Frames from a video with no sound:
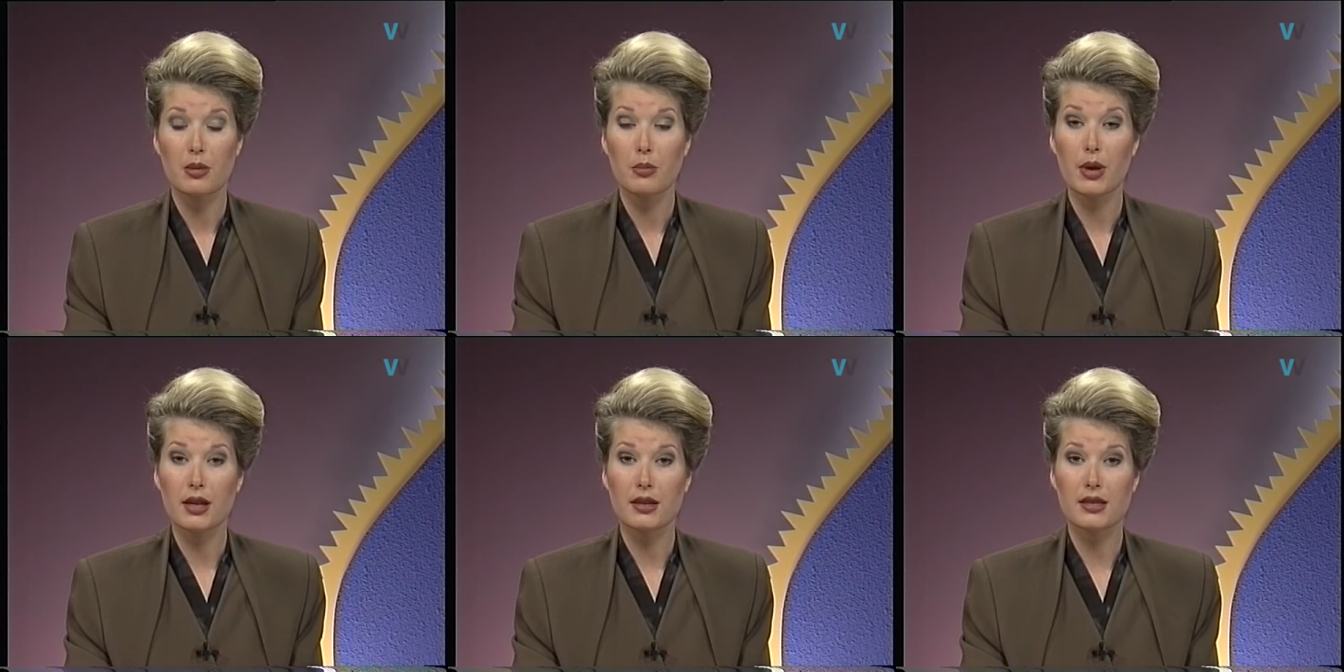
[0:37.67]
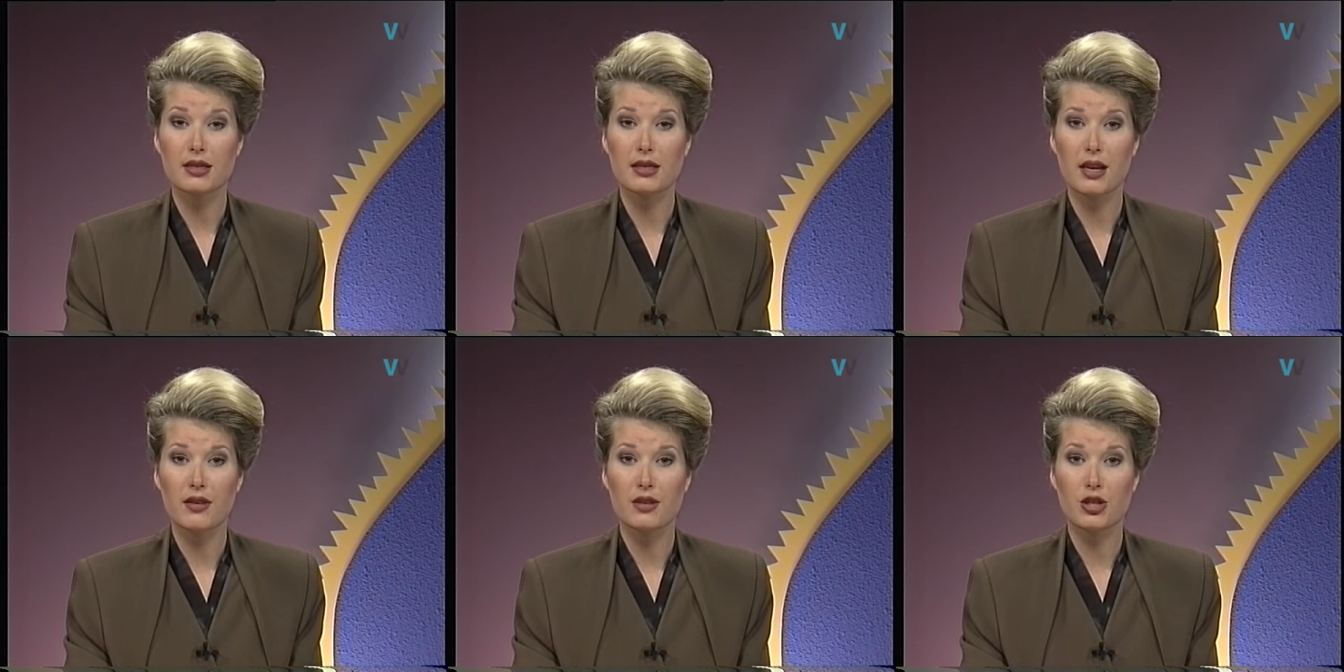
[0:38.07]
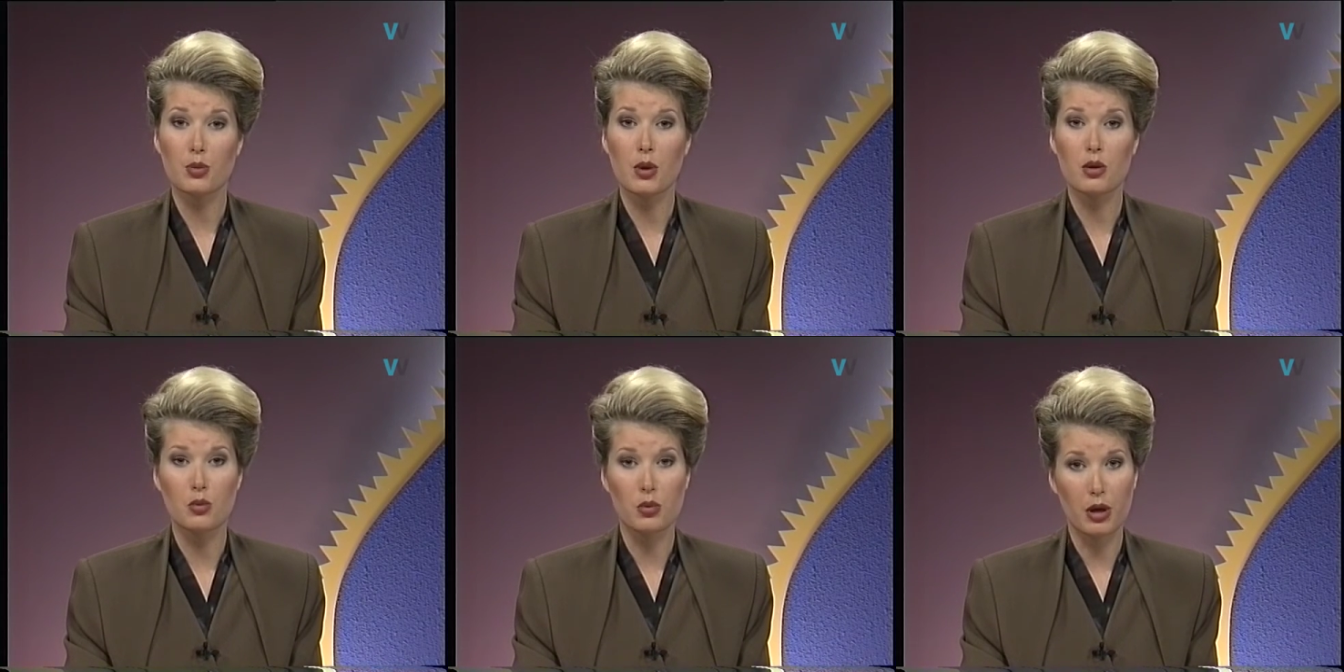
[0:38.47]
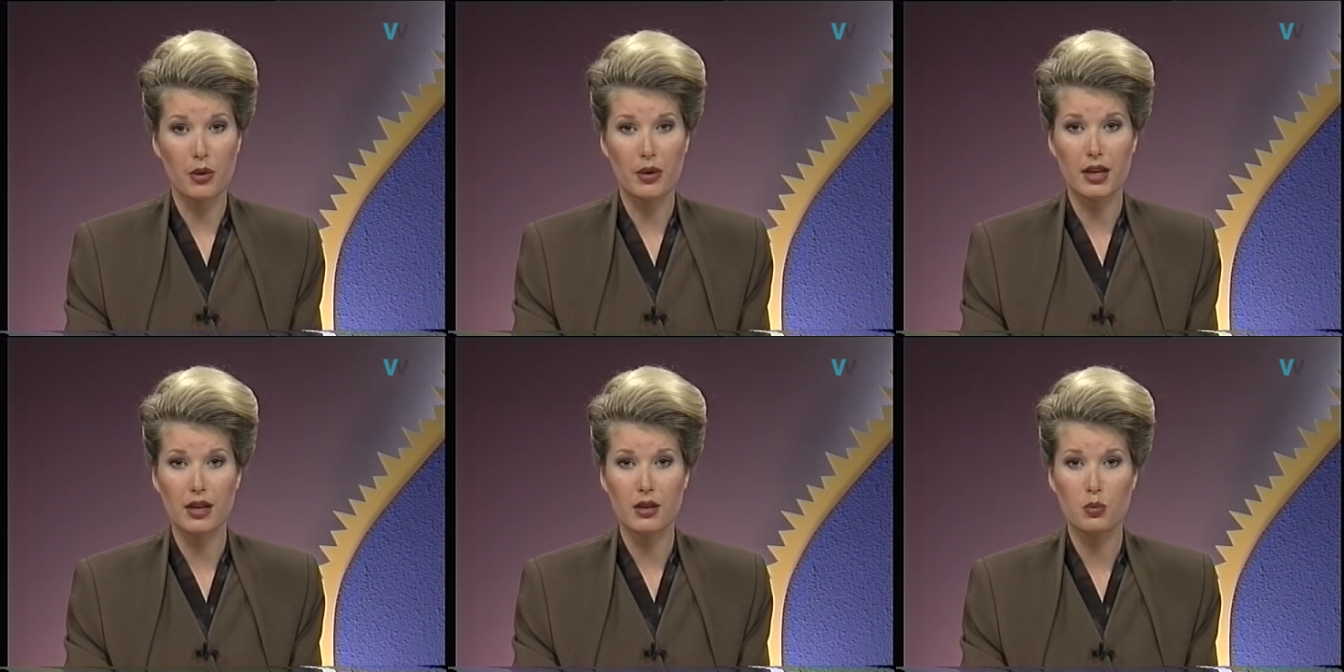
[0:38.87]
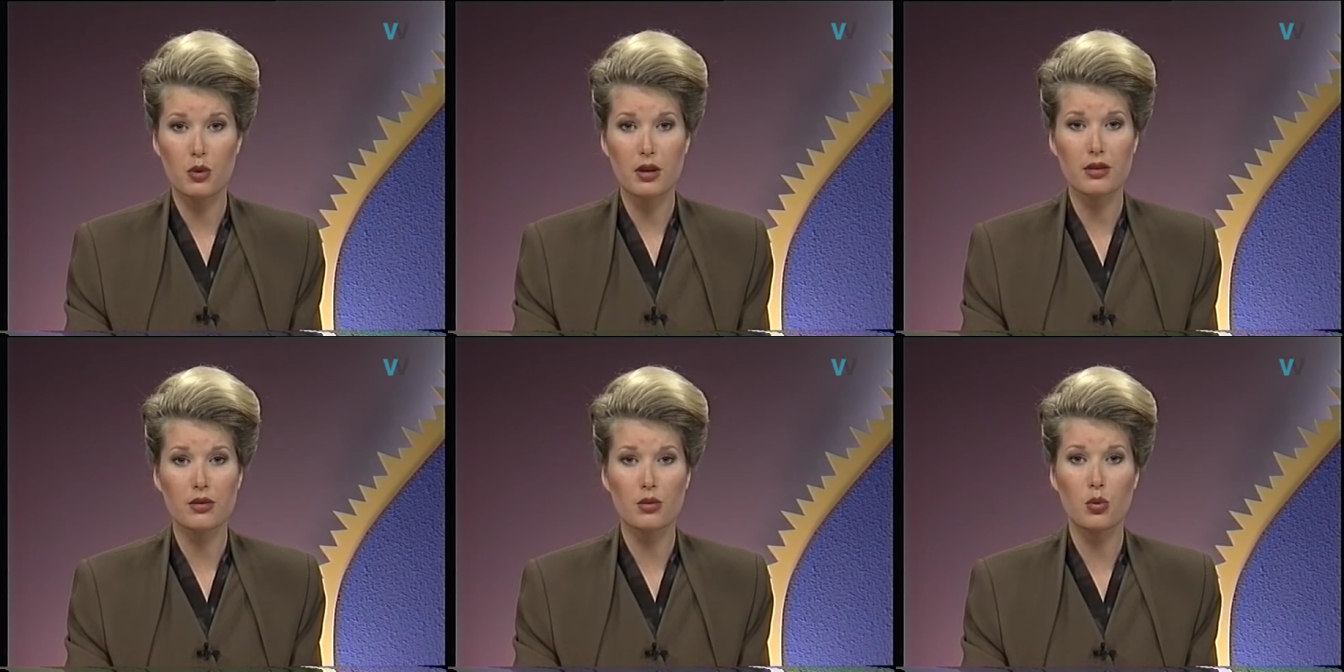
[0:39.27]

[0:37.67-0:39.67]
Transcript: but stage one will go ahead with